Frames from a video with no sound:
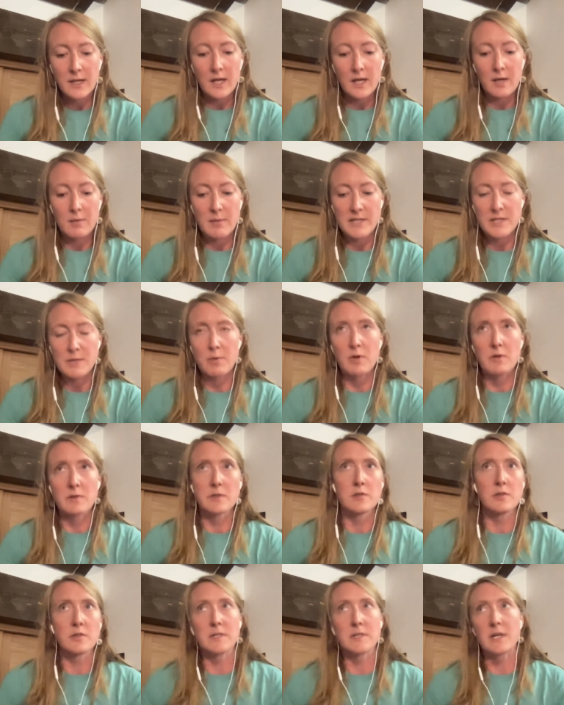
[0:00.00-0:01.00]
As
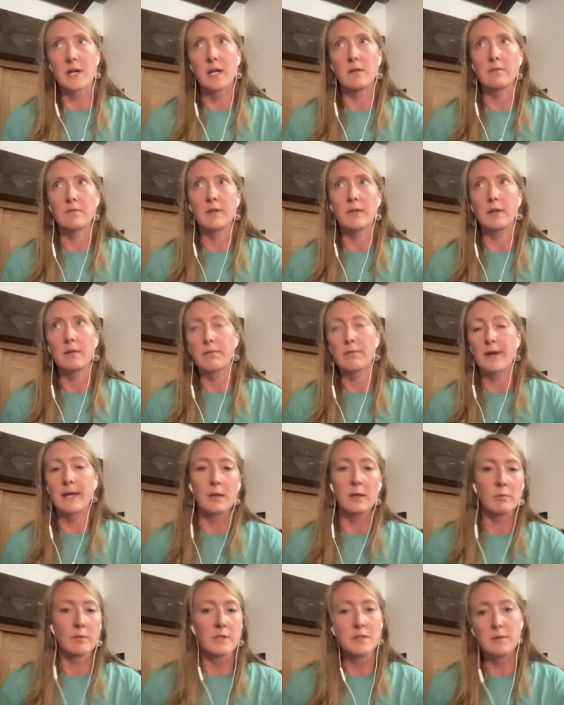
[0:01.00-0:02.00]
opposed to just kind of like
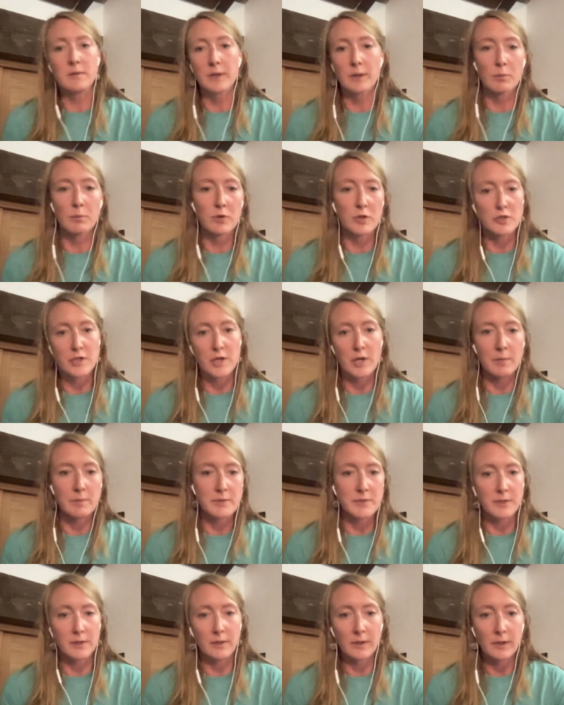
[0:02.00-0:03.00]
randomly doing
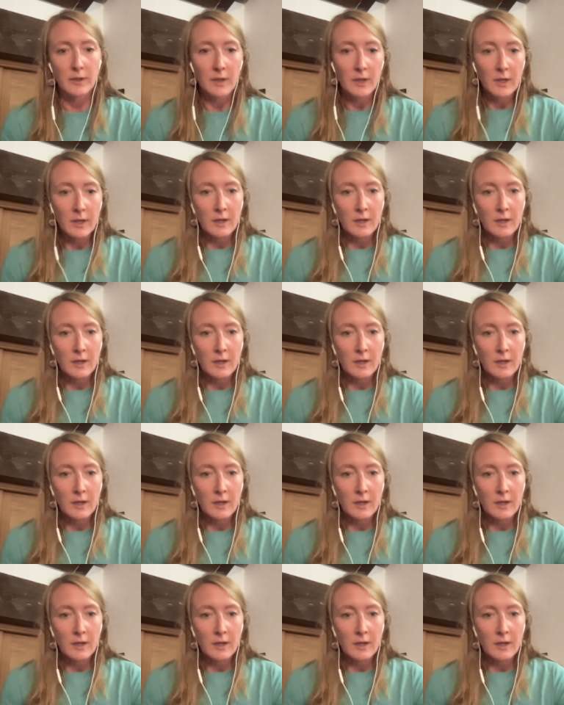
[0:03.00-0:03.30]
pushups or